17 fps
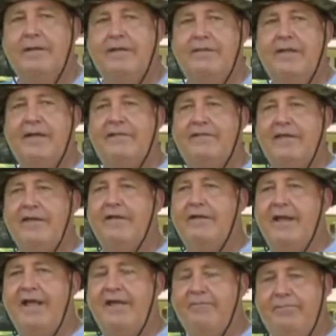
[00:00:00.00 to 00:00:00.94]
That they
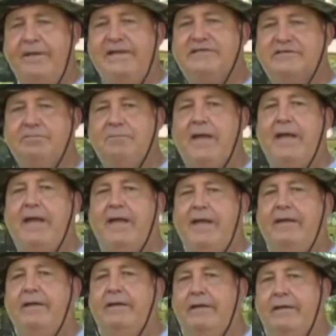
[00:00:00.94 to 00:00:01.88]
all have peace of
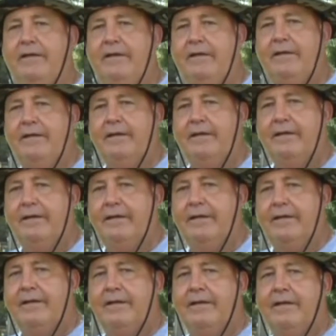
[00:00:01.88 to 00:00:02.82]
mind
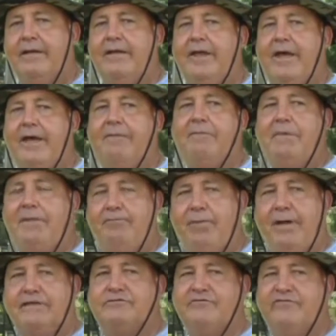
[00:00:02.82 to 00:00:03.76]
and not be
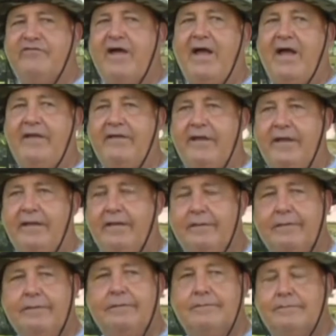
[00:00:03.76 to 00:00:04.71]
petrified that
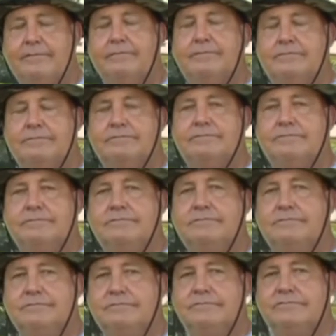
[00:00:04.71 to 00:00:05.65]

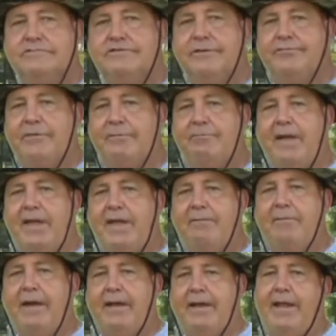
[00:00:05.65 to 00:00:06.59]
something bad
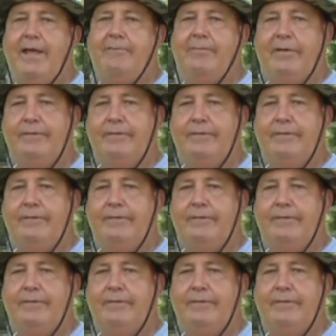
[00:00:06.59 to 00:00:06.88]
might happen.